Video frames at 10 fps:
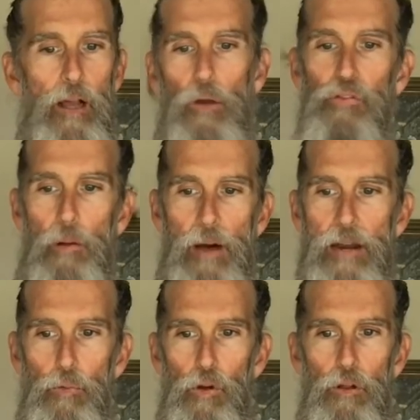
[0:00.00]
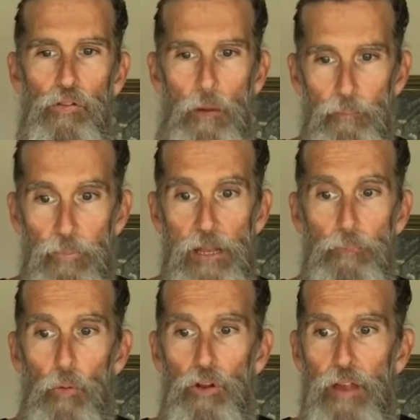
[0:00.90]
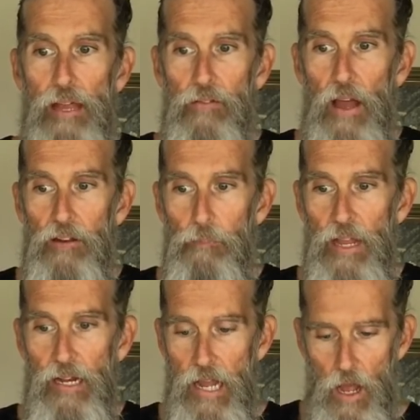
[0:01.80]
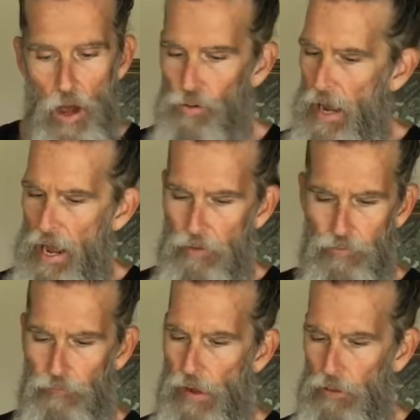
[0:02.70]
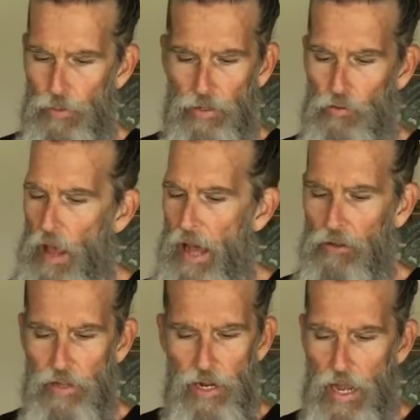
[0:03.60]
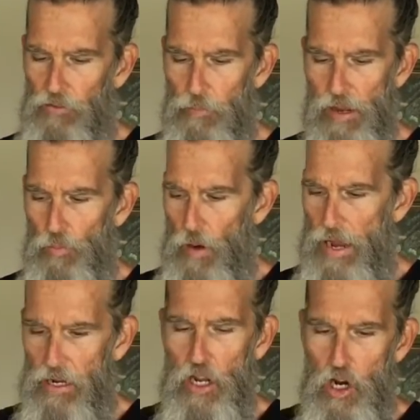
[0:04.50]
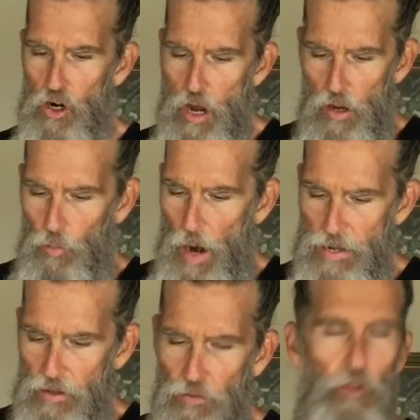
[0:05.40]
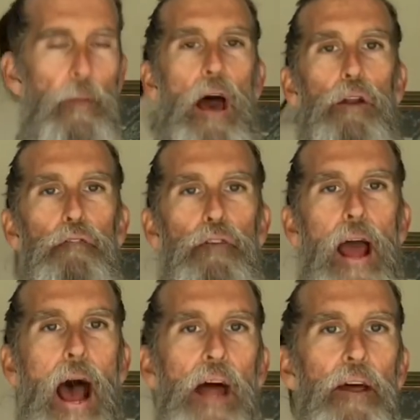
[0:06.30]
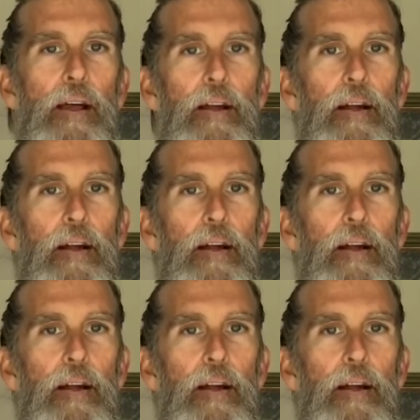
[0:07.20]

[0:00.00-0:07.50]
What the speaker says: because some people will take that to mean, okay, I have to follow exactly. It has to be right here, right this amount of fat.